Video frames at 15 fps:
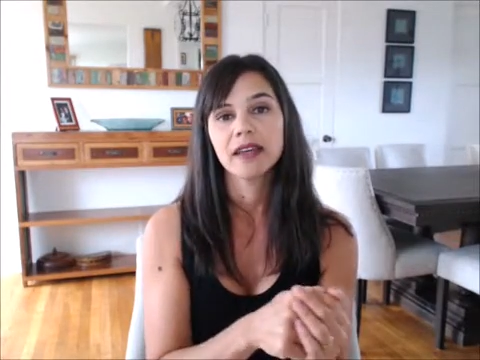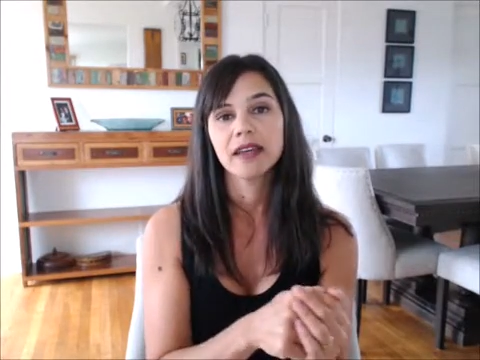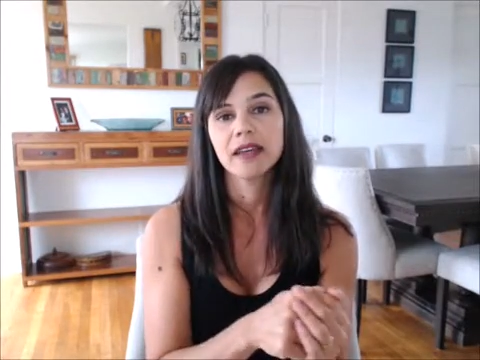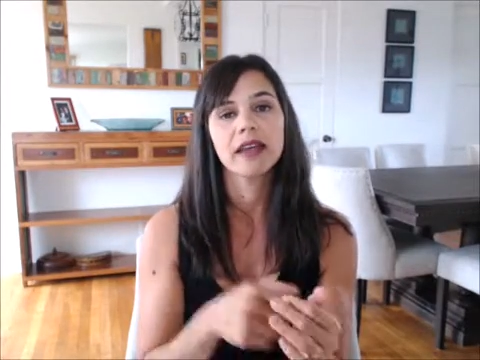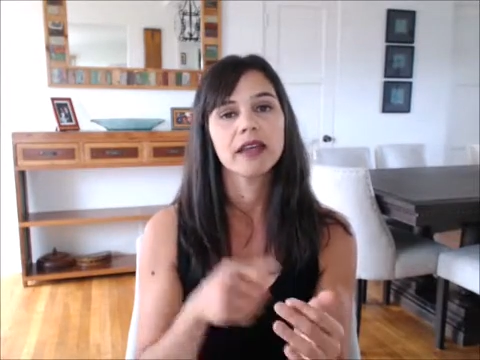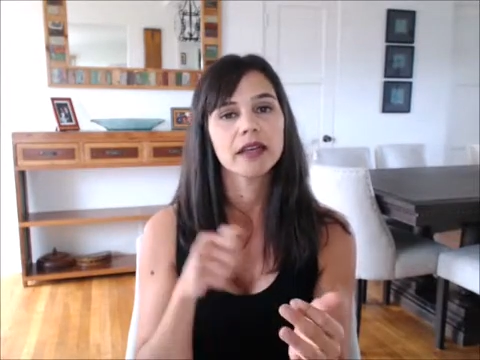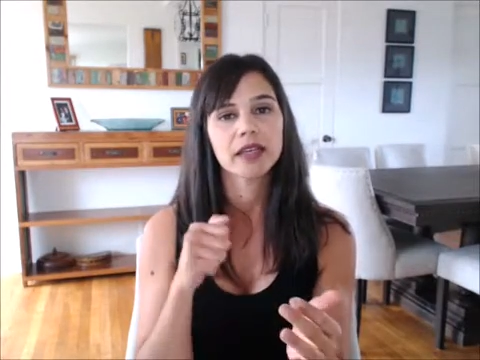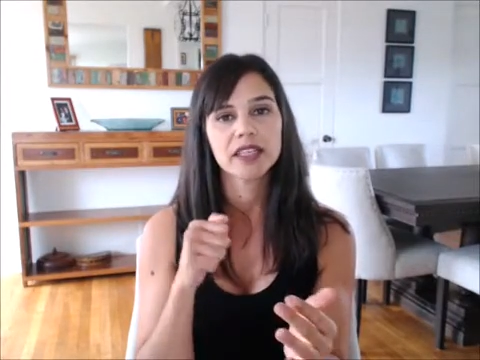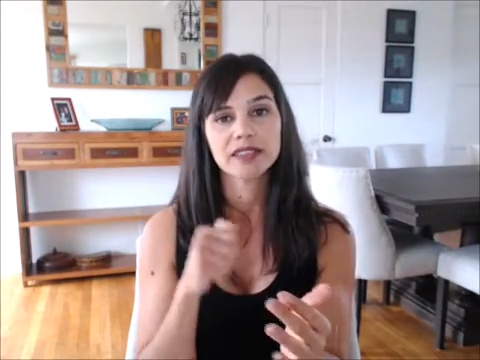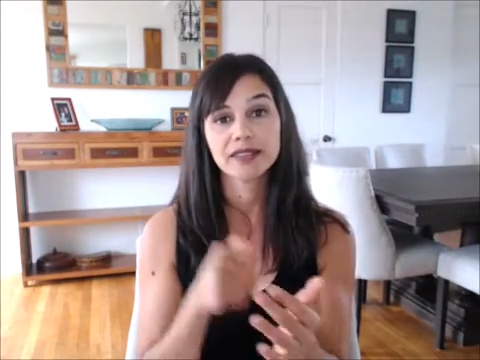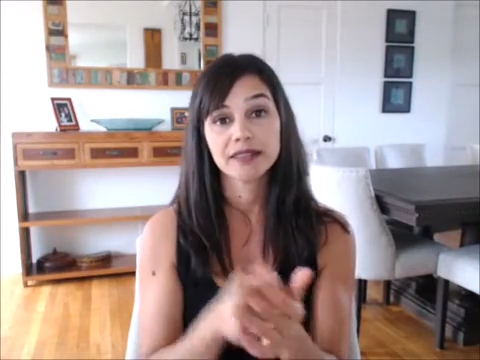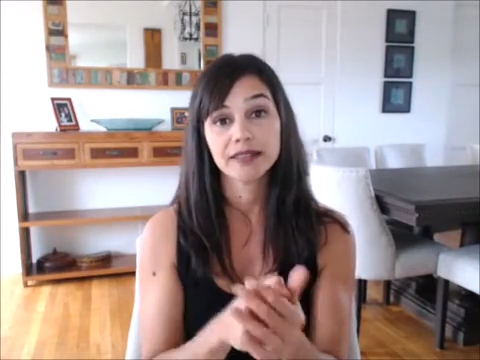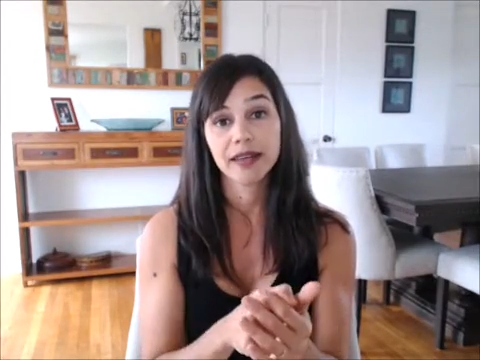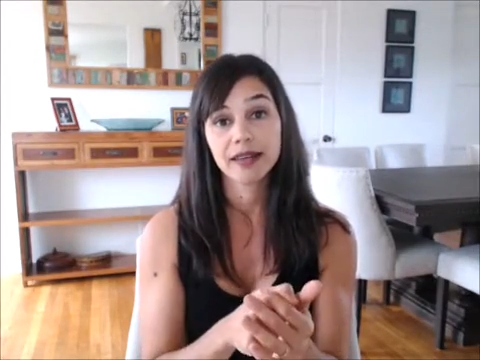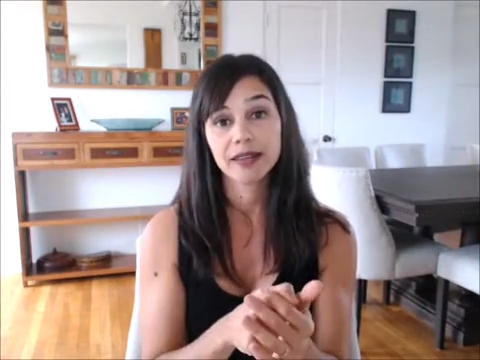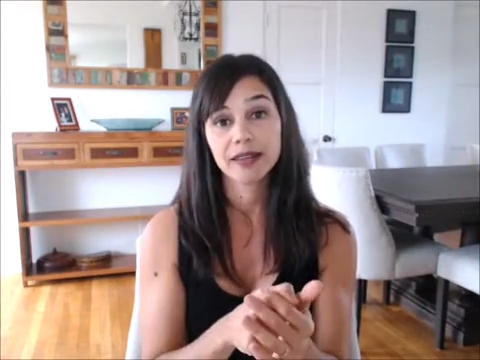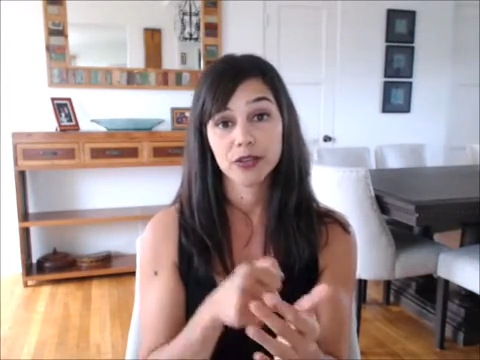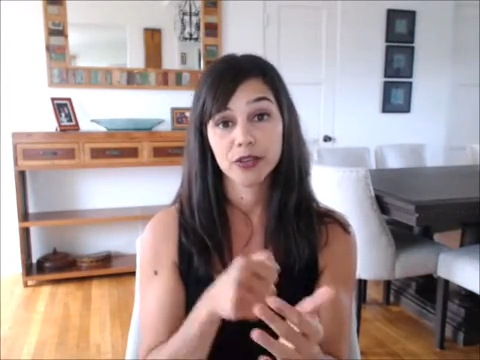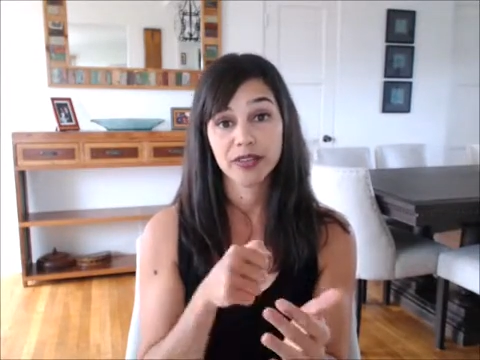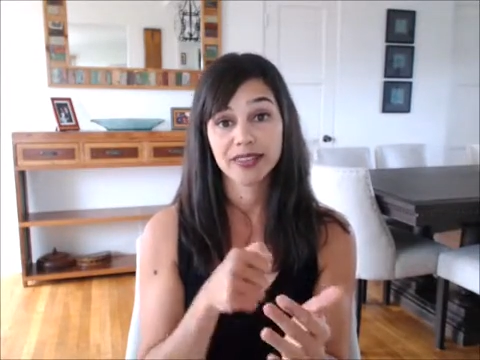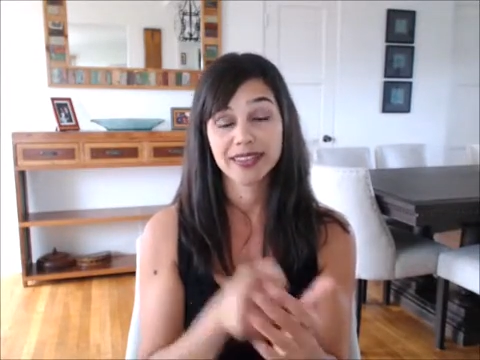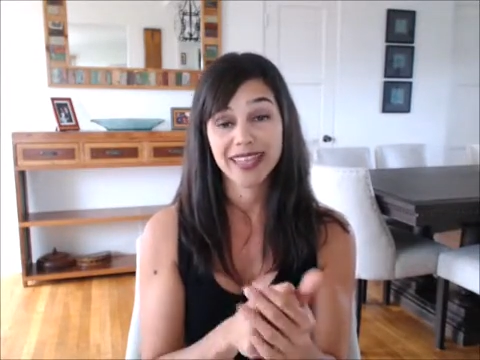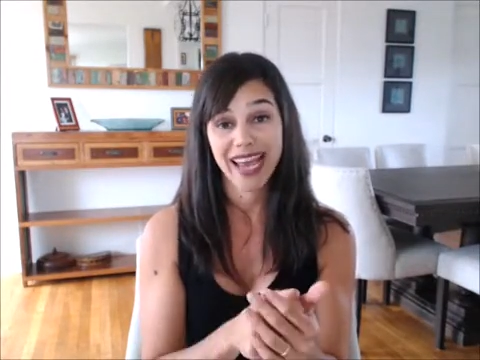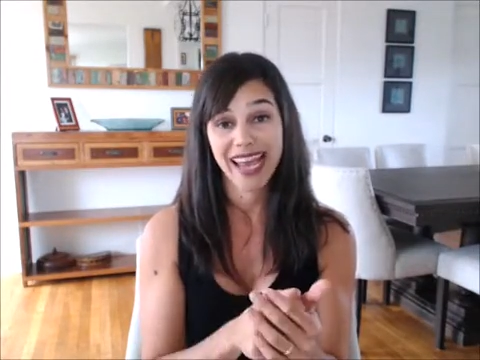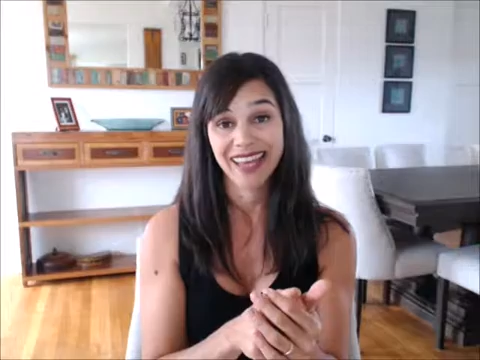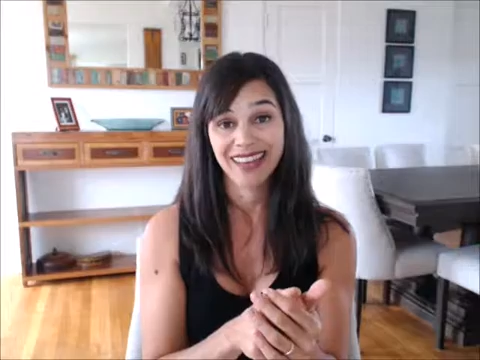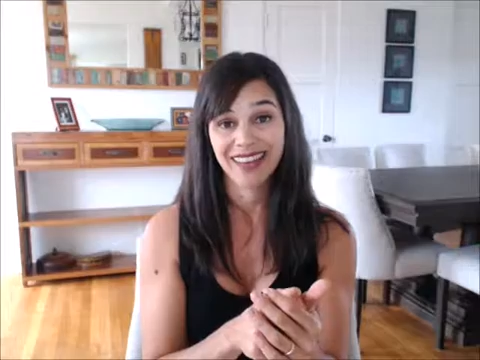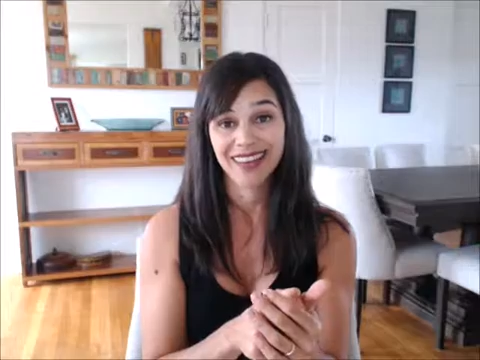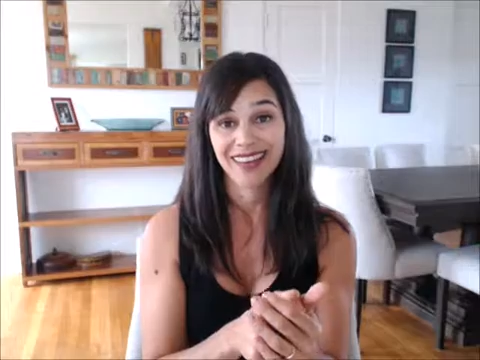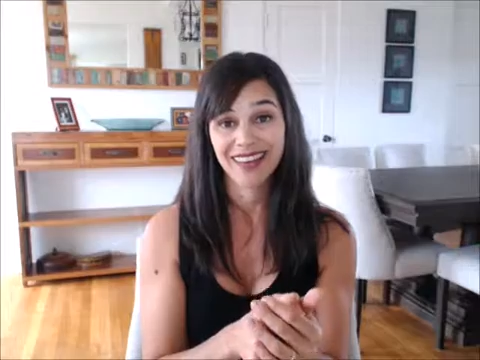and stick to the
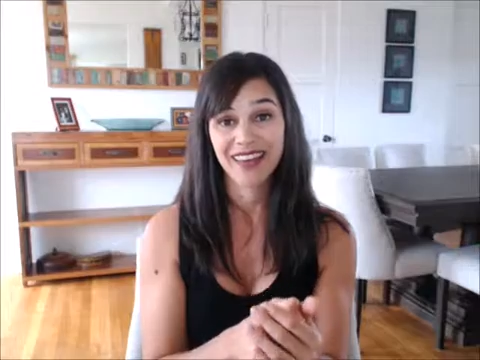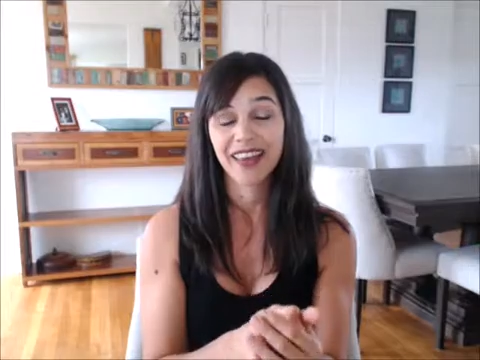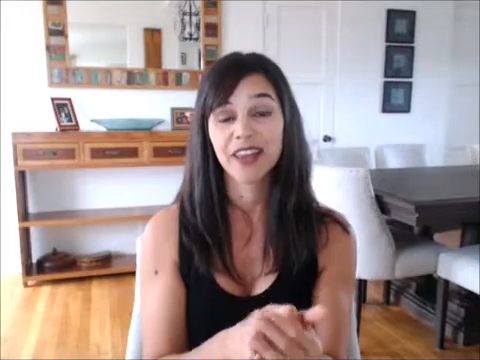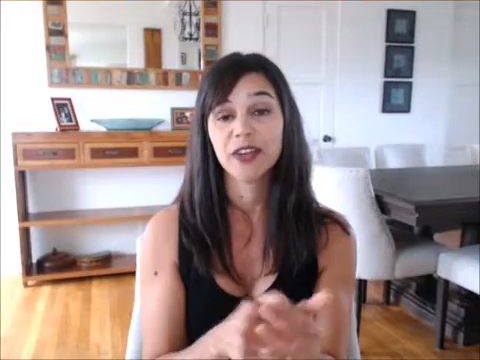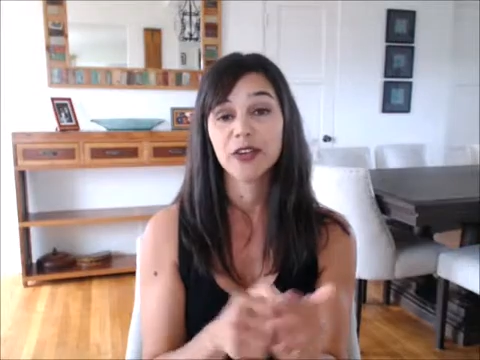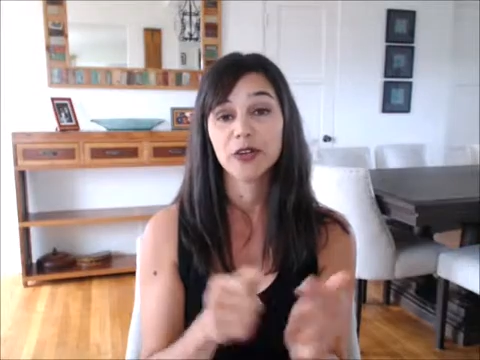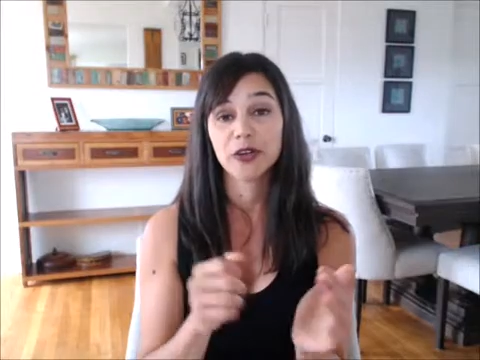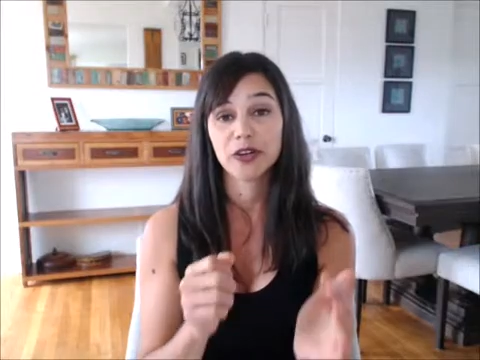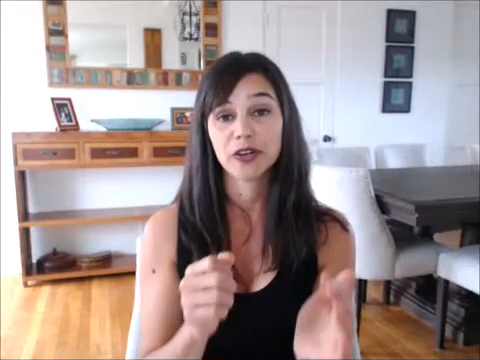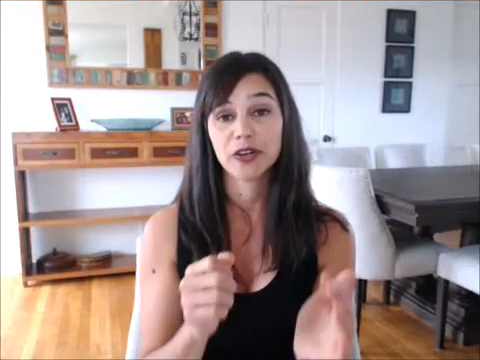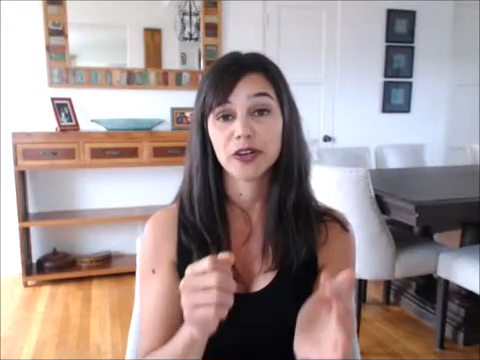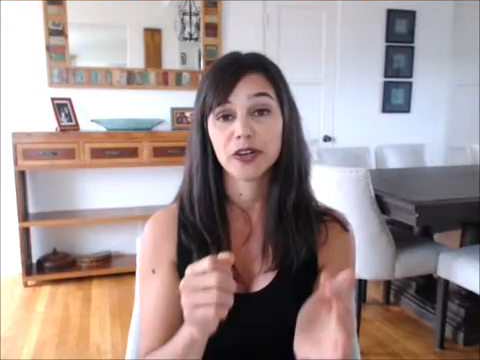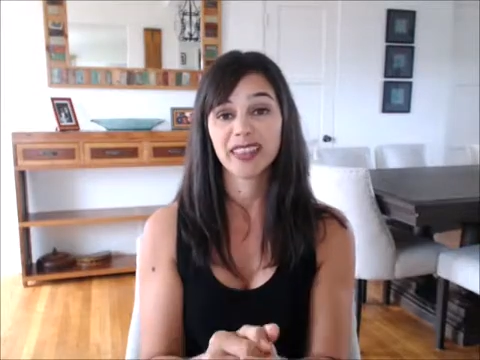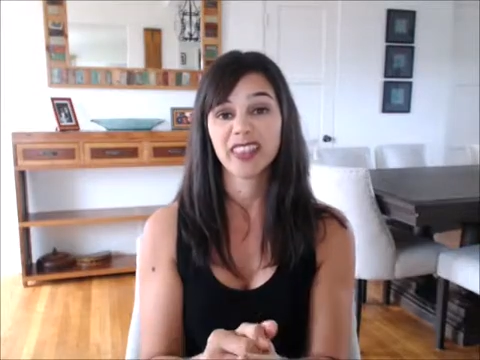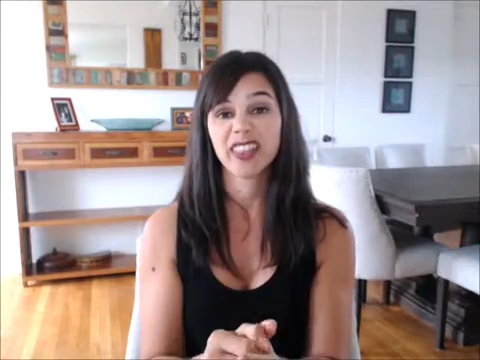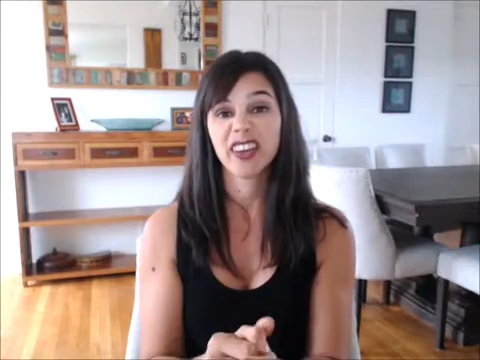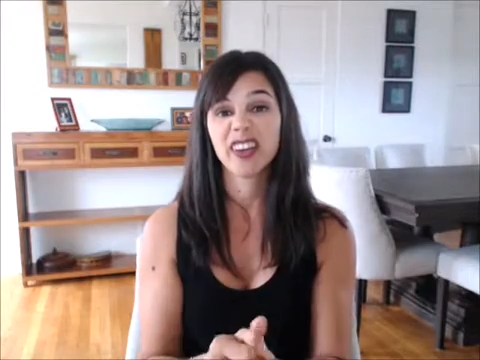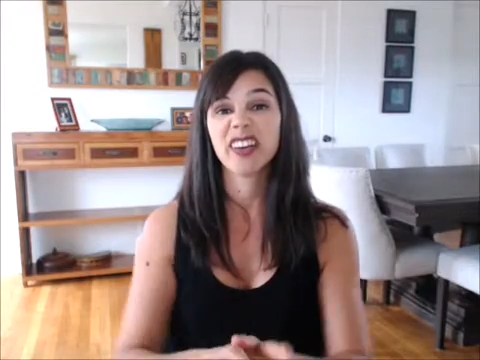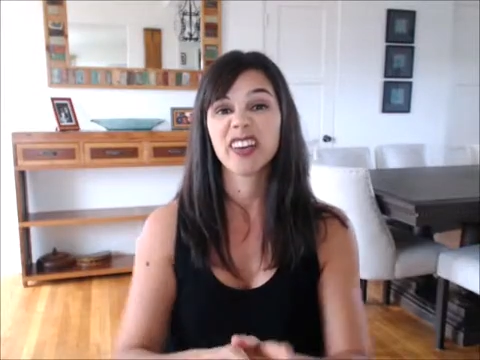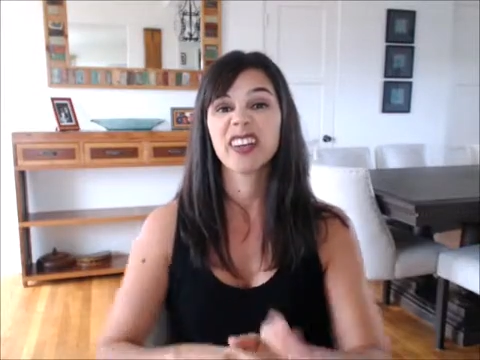diet, and you're gonna get there.